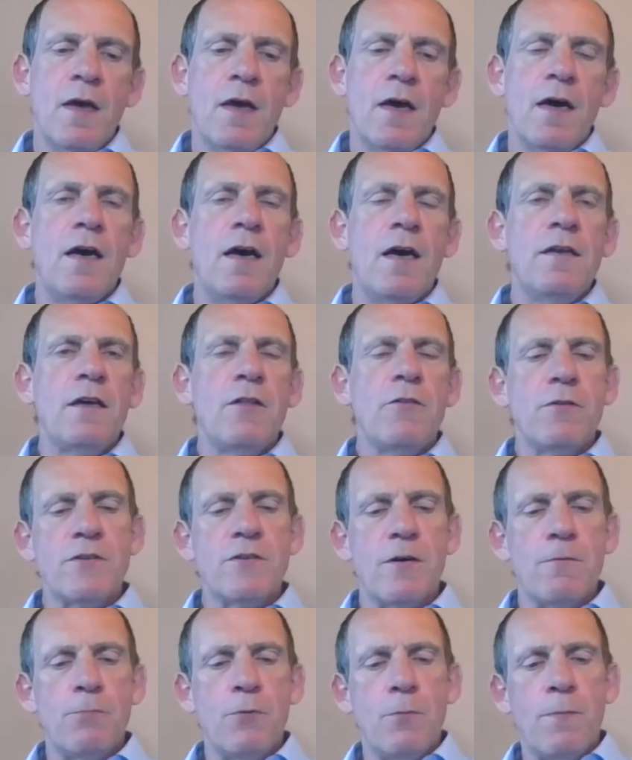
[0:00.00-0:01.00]
Another
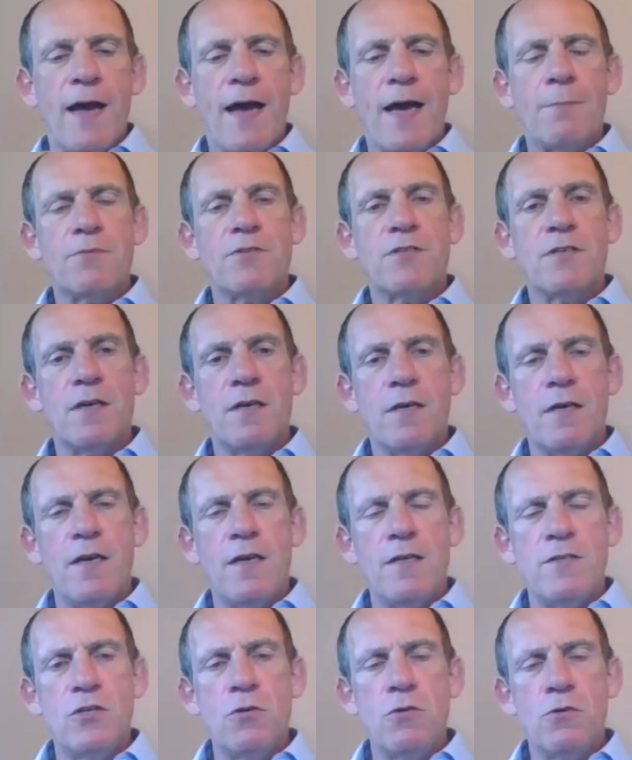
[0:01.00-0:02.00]
example, perhaps,
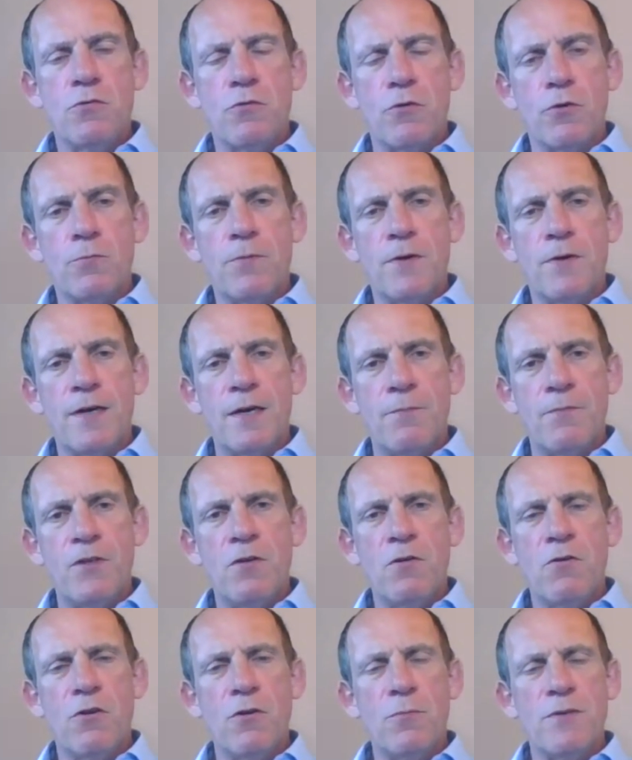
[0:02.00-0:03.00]
is U Group. U
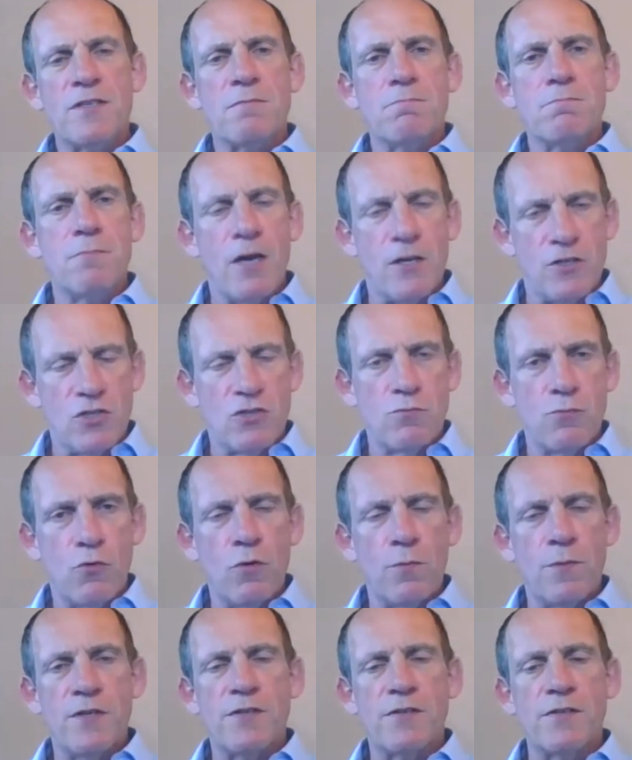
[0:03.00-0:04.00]
Group is a much
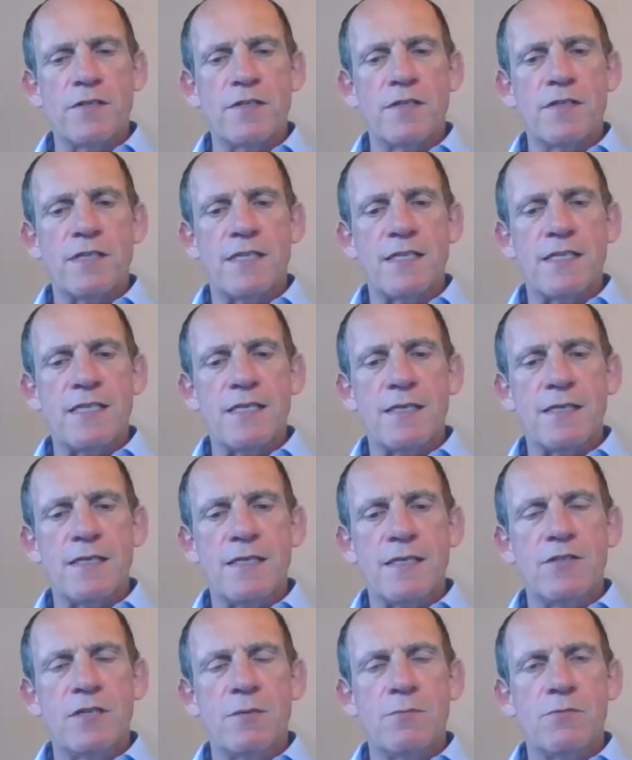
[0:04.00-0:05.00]
smaller business
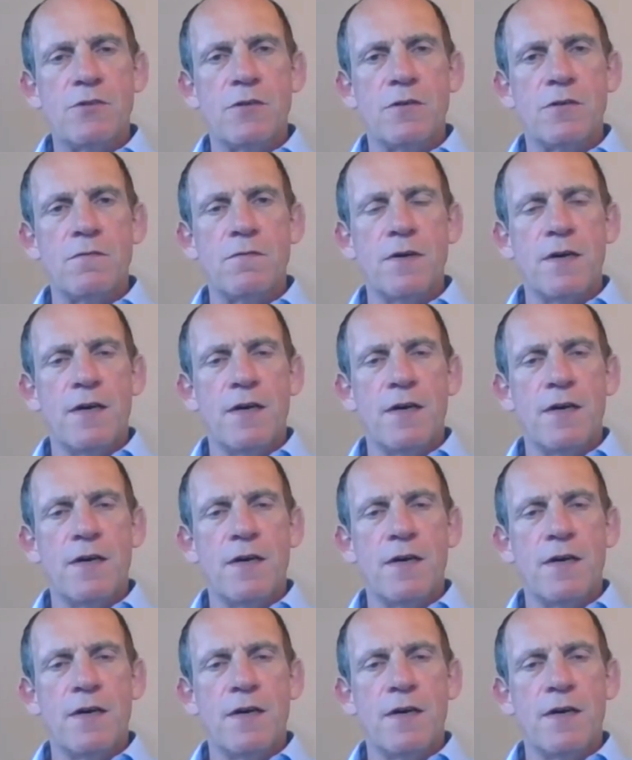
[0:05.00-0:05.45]
in terms of